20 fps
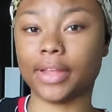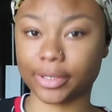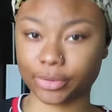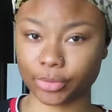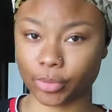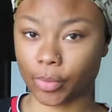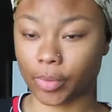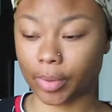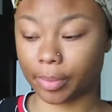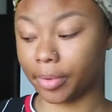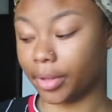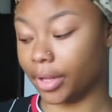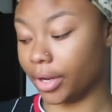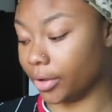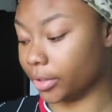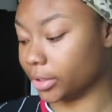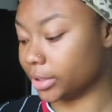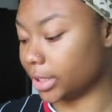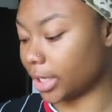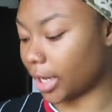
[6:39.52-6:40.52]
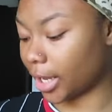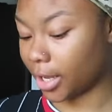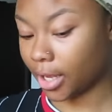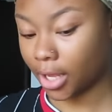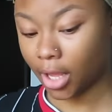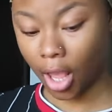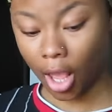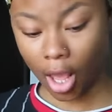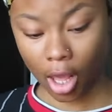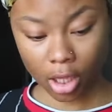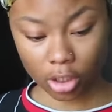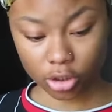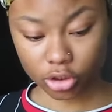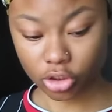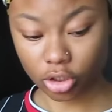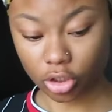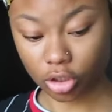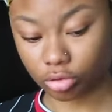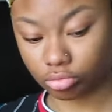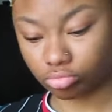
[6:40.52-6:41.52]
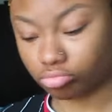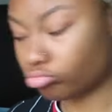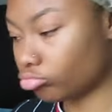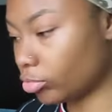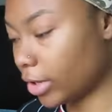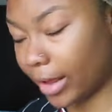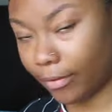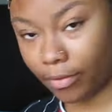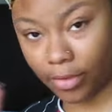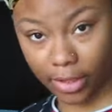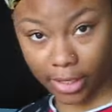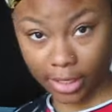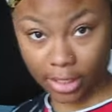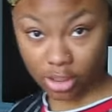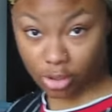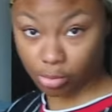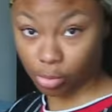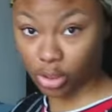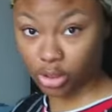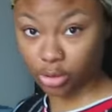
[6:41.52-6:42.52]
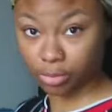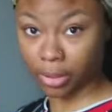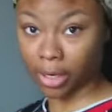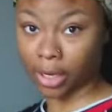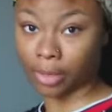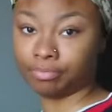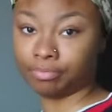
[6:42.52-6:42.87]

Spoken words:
that's what we're putting on today. So we have to get a sports bra.